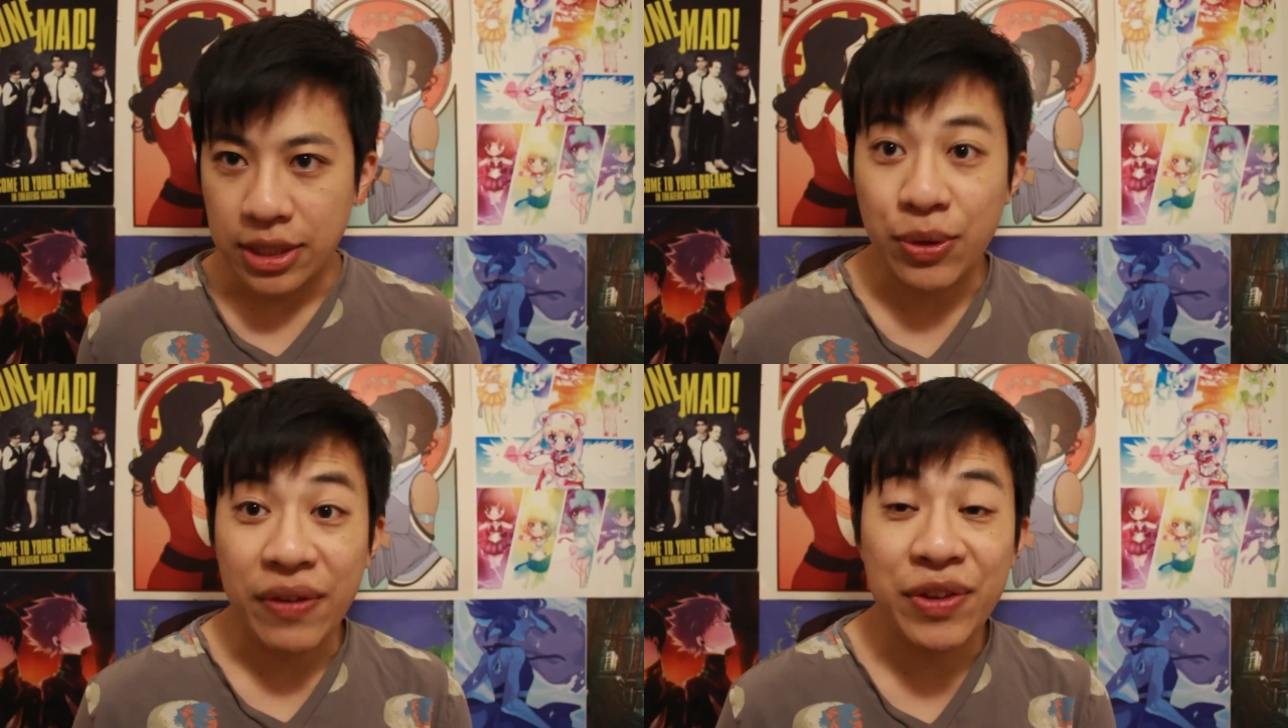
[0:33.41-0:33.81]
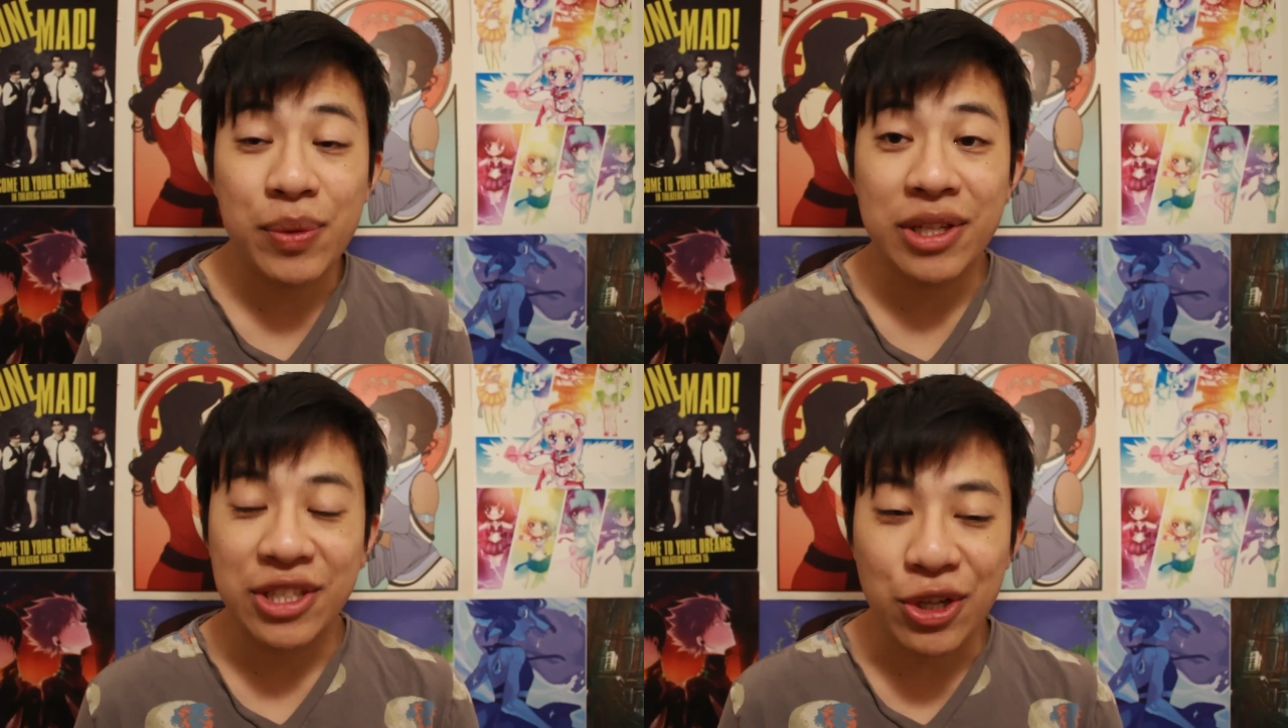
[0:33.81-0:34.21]
So if you
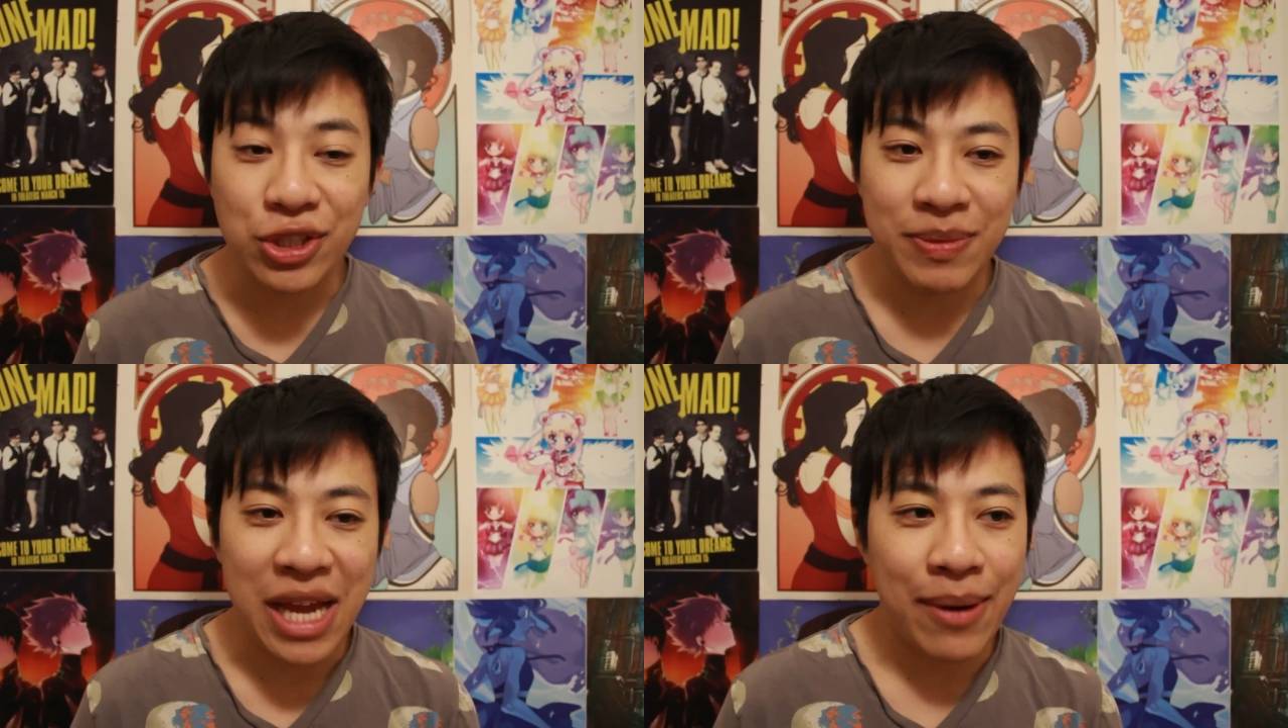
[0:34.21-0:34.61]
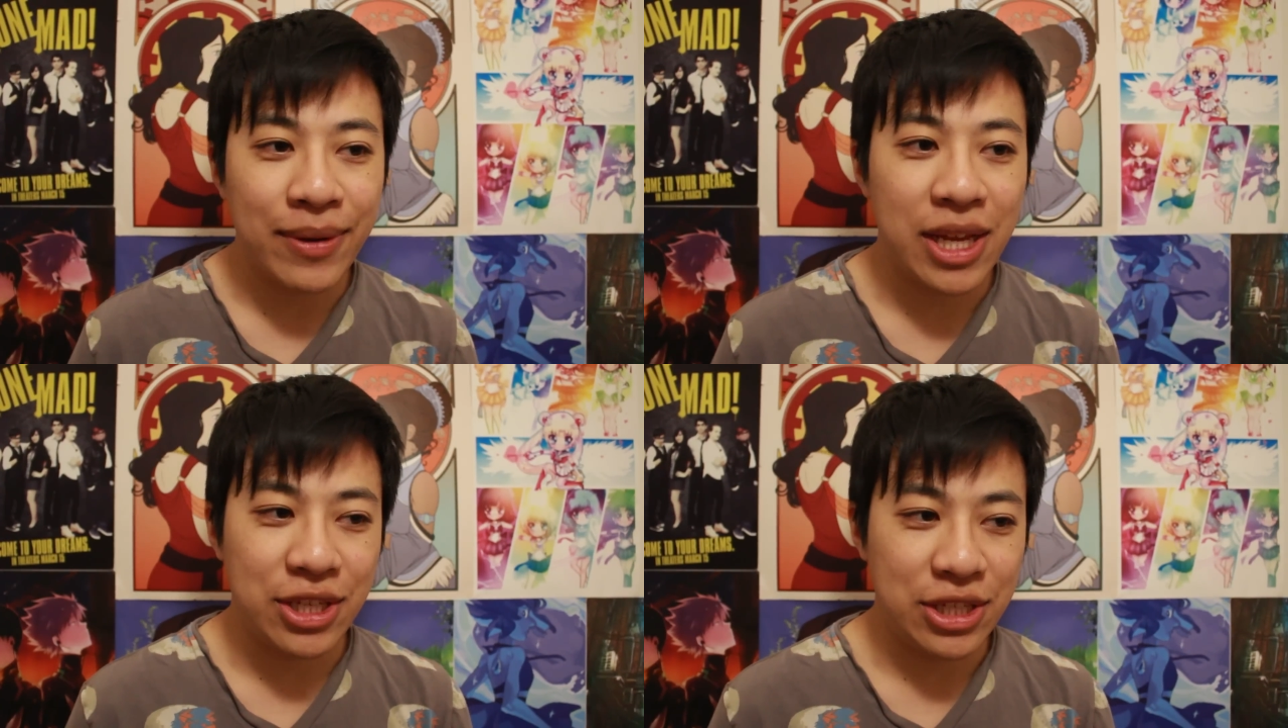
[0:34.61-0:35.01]
will indulge me, I
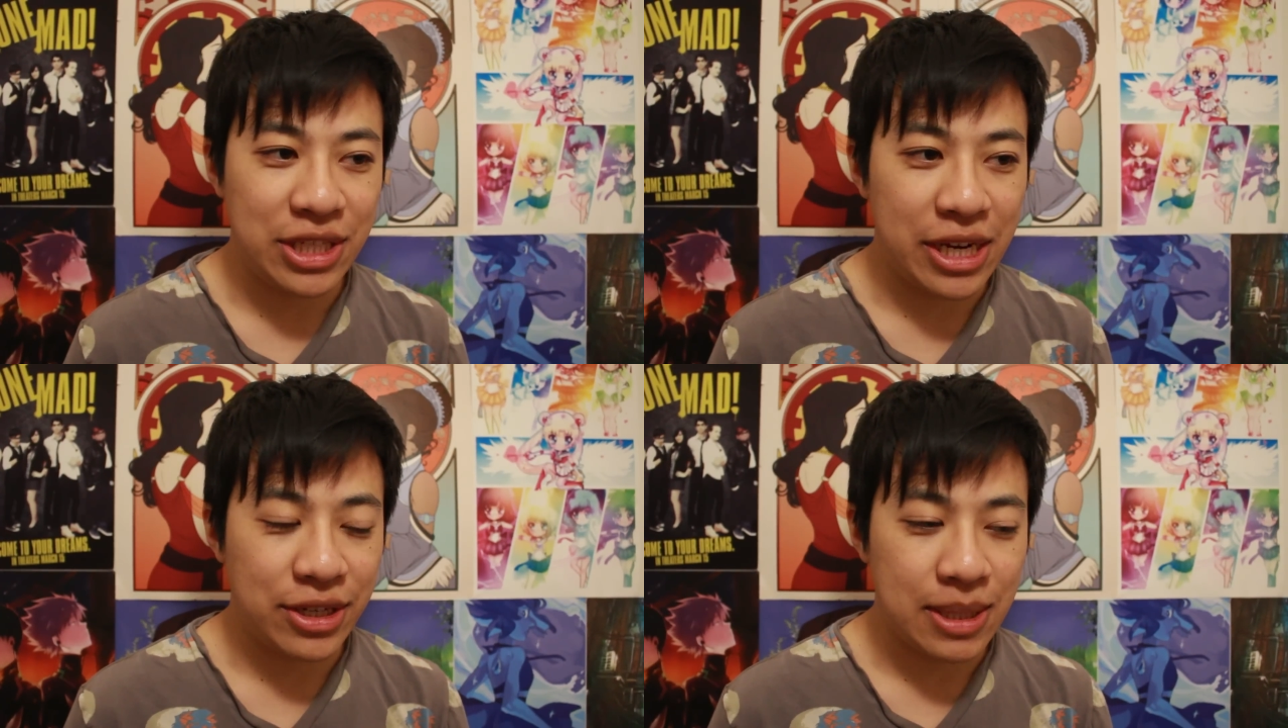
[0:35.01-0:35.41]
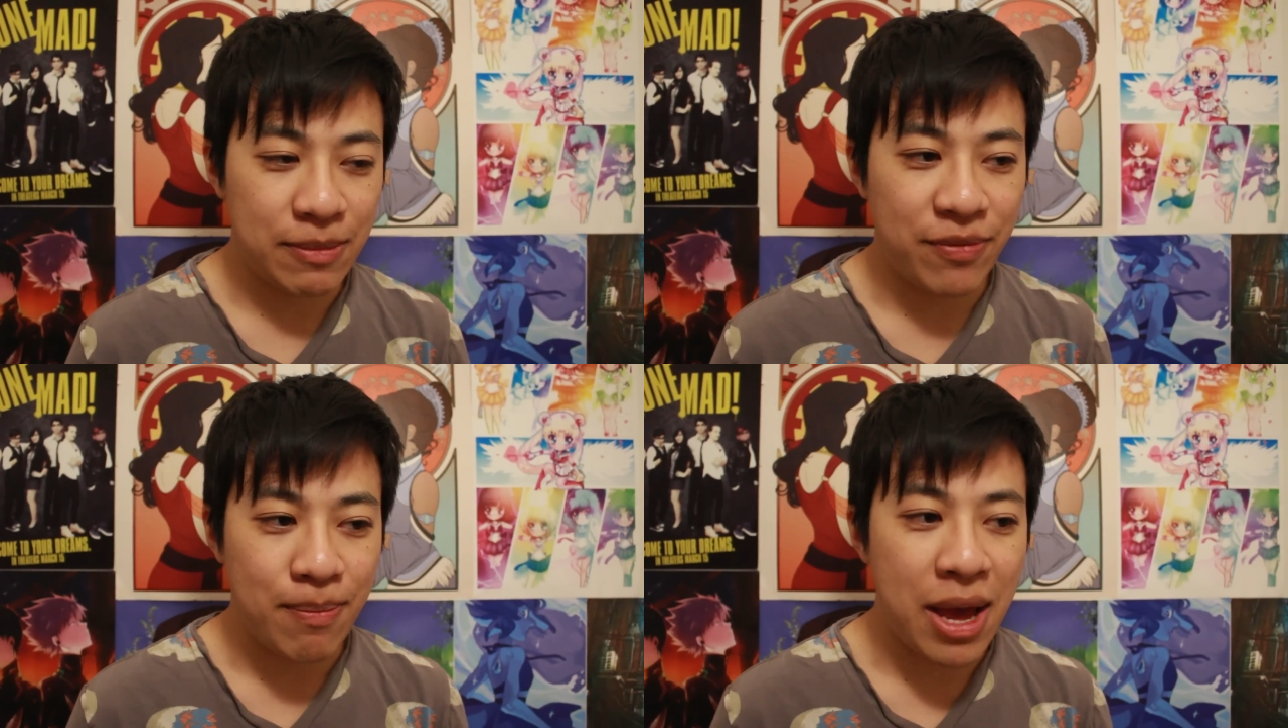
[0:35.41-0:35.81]
would like to share
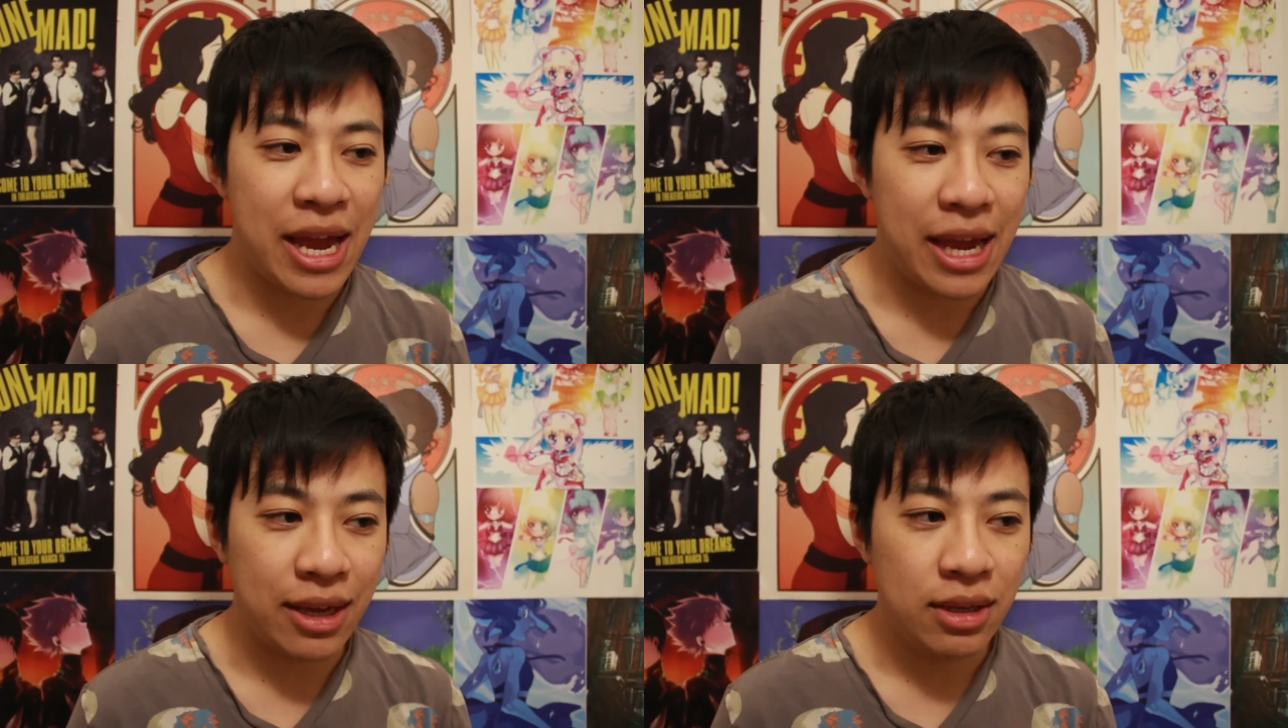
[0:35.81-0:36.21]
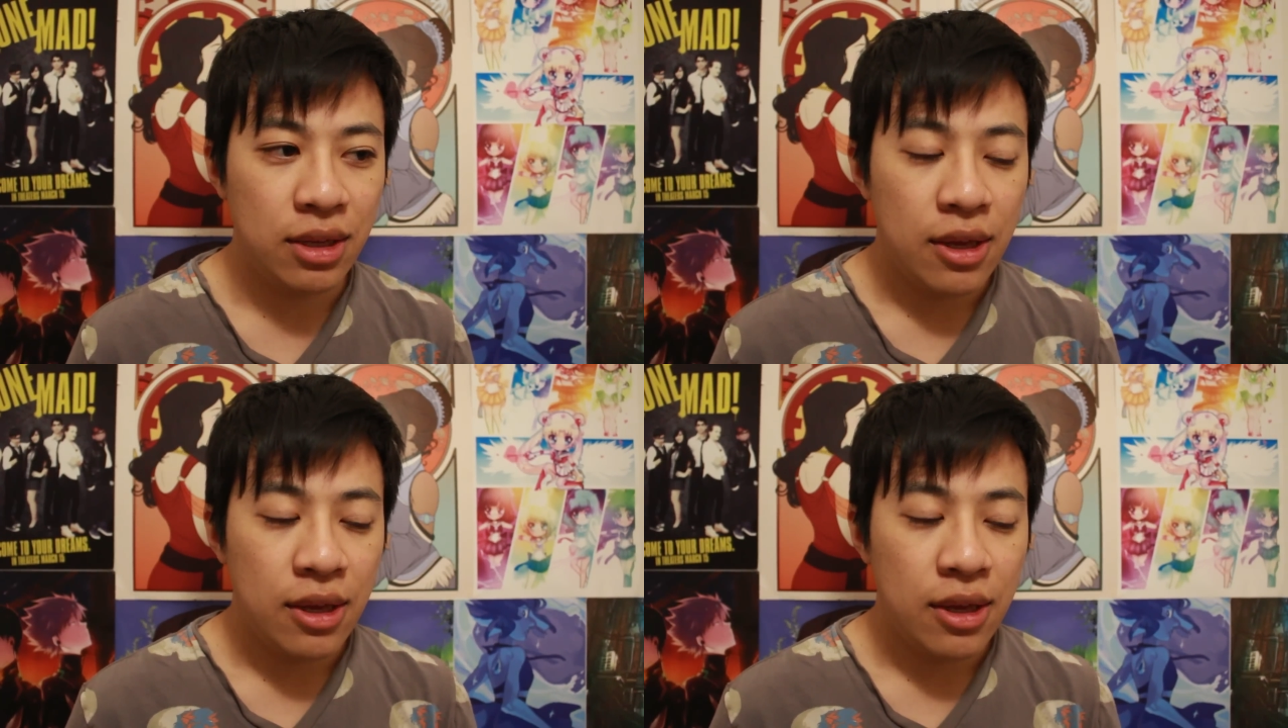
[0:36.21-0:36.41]
some of my